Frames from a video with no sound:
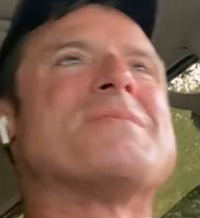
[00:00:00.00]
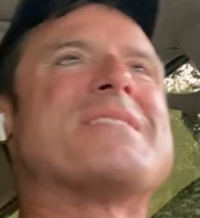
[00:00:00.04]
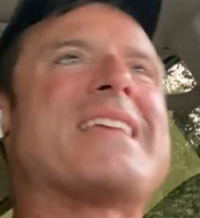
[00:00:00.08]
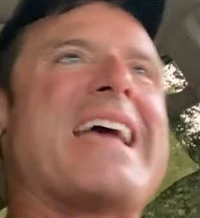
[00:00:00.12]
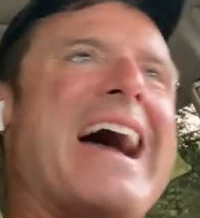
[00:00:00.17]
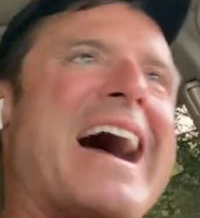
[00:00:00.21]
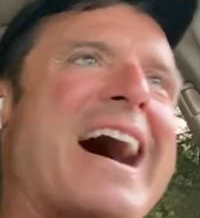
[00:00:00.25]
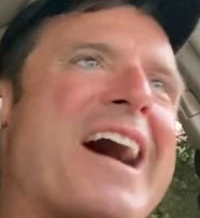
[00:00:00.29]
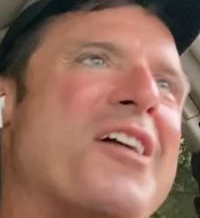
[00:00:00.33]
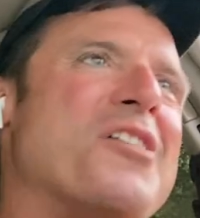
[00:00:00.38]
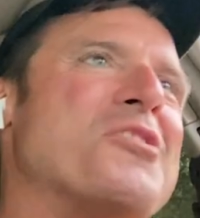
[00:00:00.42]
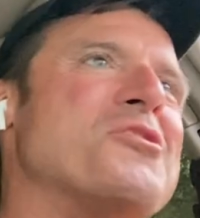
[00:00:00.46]

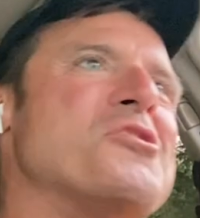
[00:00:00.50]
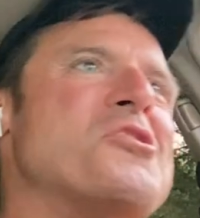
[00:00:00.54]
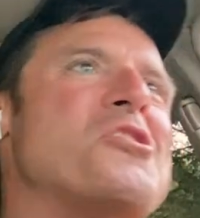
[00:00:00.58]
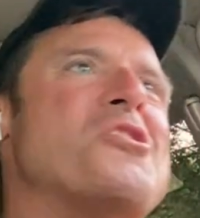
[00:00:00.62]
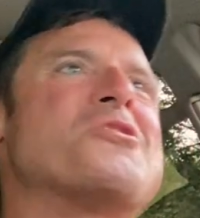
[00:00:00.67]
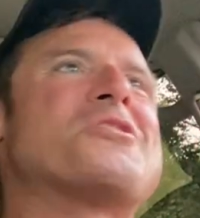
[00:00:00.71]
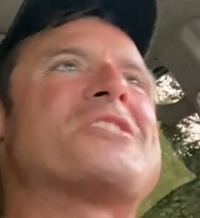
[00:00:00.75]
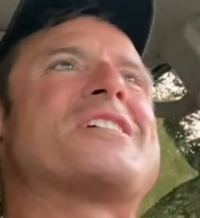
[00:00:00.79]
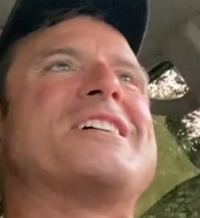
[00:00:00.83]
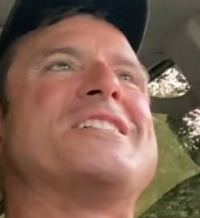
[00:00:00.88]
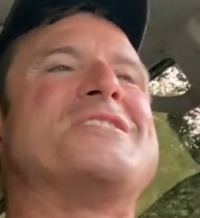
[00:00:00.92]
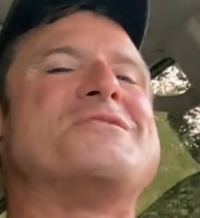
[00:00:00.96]
How
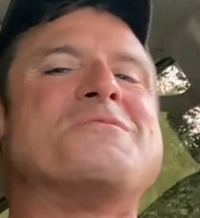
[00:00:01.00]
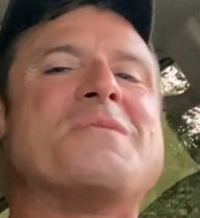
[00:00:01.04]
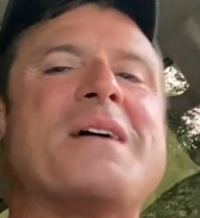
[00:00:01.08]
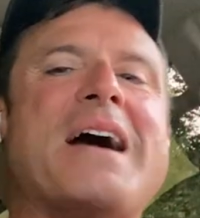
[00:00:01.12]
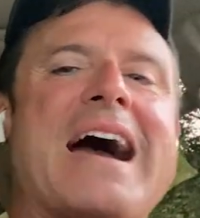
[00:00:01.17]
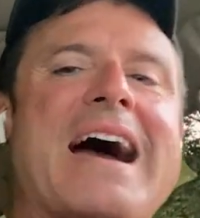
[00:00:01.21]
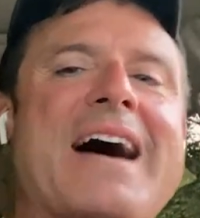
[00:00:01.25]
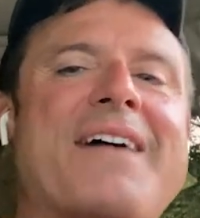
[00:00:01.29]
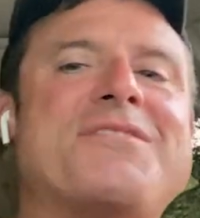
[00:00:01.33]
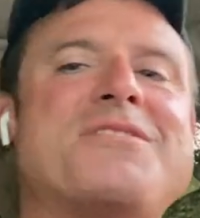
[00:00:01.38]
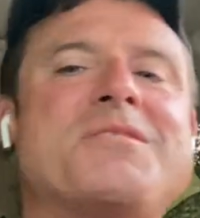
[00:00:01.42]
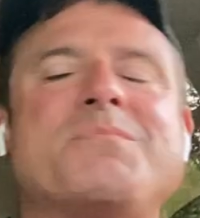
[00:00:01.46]
long can you
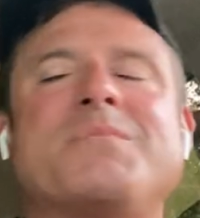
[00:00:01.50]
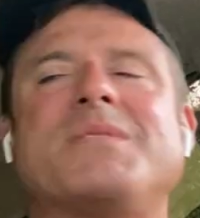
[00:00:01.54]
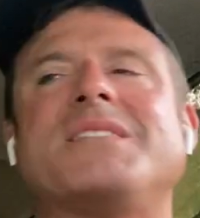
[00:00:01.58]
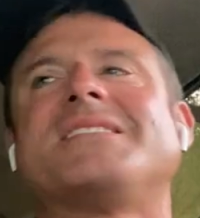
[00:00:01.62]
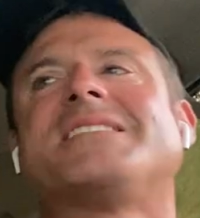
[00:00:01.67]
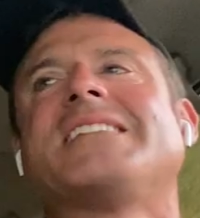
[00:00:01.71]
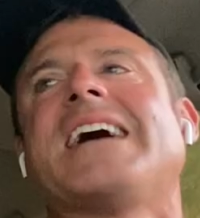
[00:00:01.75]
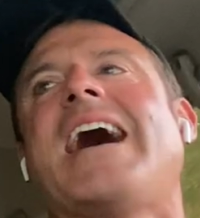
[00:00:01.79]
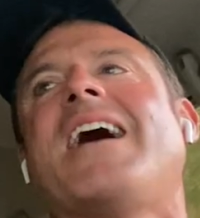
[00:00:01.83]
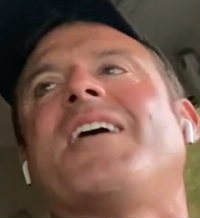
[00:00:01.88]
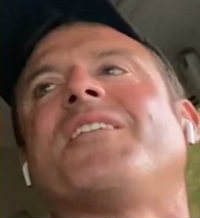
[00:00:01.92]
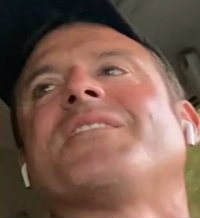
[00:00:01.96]
have the
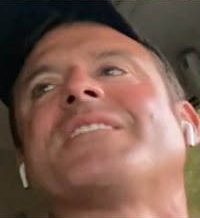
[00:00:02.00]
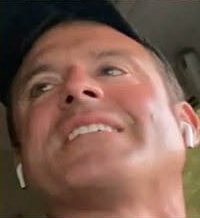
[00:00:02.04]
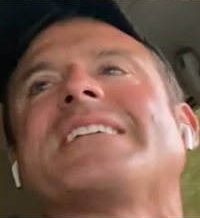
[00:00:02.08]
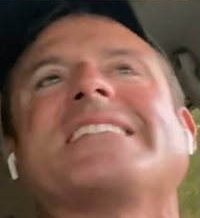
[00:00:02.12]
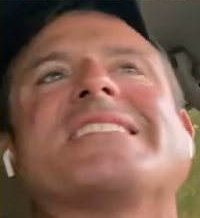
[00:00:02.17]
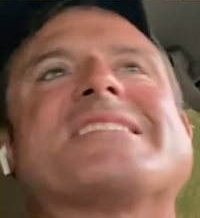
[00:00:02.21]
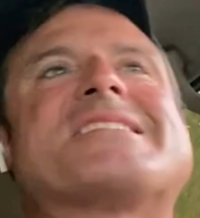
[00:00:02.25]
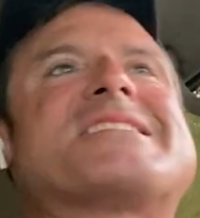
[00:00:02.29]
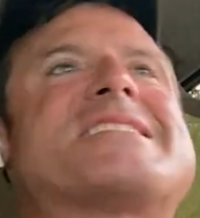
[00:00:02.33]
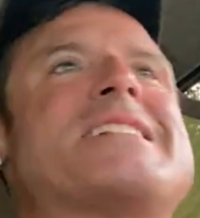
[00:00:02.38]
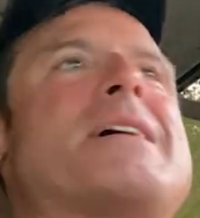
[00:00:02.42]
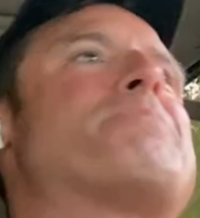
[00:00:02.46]
mentality
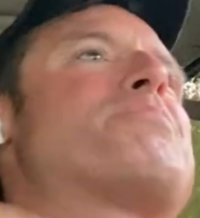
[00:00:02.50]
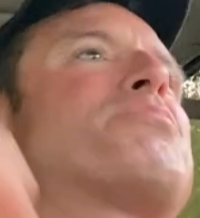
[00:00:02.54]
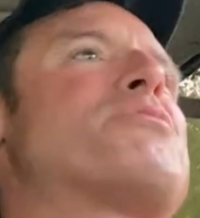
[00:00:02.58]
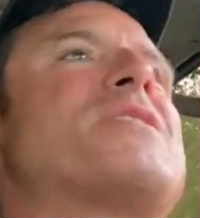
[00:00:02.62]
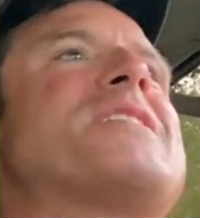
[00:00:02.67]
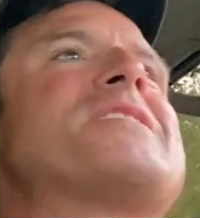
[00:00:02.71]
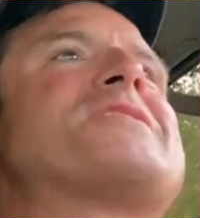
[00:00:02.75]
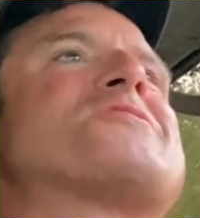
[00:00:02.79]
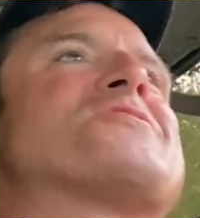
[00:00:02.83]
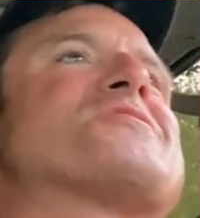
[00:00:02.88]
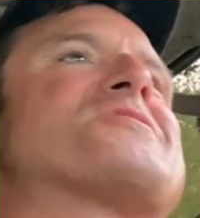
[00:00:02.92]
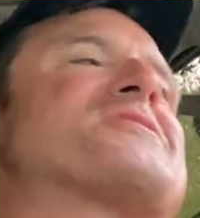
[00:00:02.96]
to
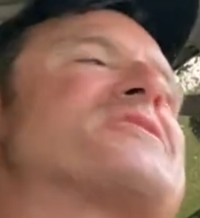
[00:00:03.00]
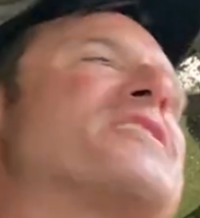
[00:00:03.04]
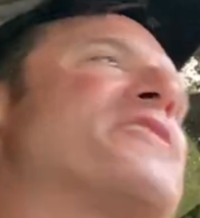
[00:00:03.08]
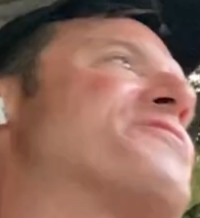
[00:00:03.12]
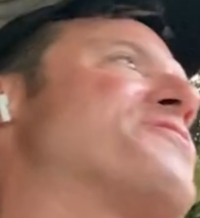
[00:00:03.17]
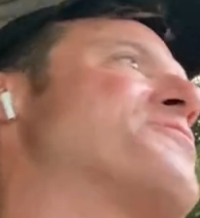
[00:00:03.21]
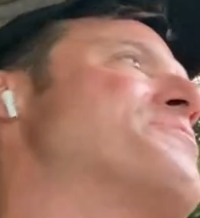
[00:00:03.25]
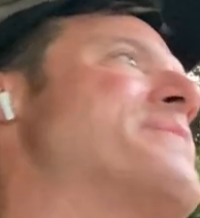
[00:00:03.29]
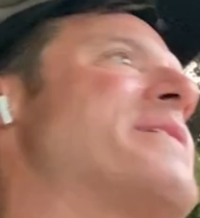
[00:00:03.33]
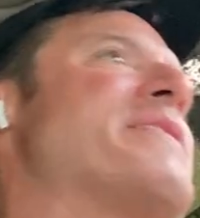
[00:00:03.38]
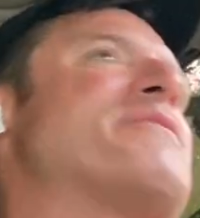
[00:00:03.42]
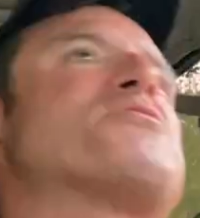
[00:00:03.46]
separate yourself
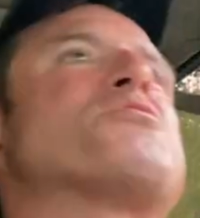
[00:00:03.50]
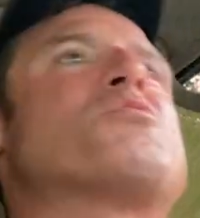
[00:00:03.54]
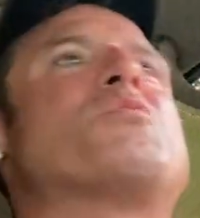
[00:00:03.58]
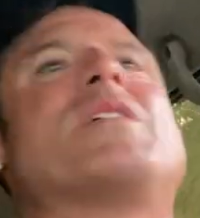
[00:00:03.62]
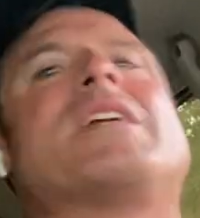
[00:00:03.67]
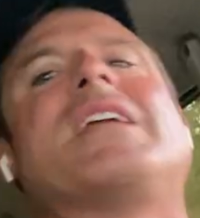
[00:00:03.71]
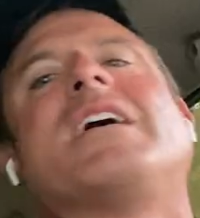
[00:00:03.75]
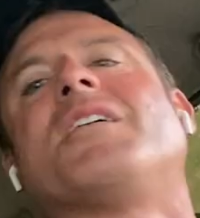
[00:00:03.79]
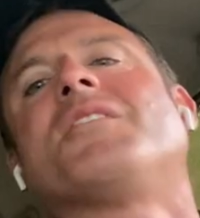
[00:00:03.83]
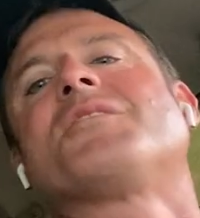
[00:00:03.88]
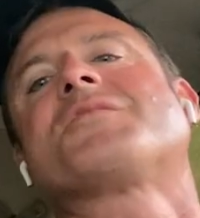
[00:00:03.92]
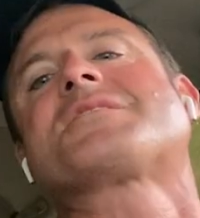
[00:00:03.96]
from
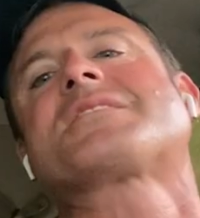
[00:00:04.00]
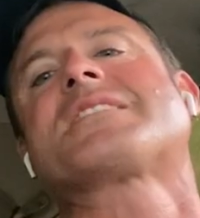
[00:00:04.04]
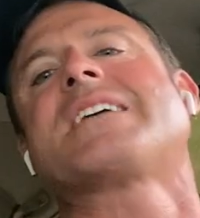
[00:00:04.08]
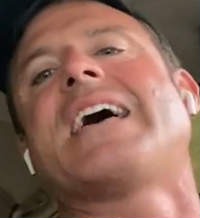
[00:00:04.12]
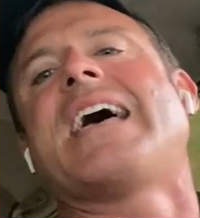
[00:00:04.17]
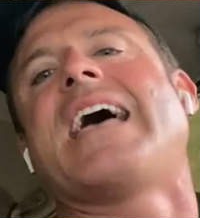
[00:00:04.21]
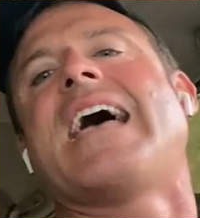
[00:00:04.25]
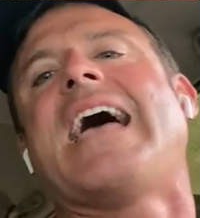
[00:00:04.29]
everyone else?